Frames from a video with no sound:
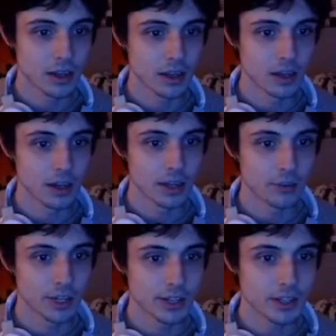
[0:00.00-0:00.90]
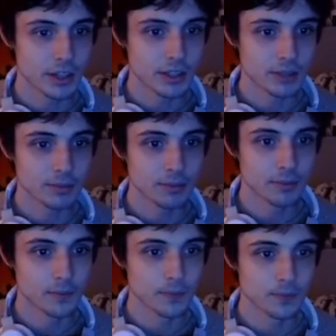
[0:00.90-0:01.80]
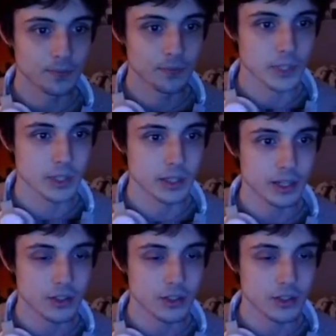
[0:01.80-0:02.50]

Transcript: And Rin is awesome. Not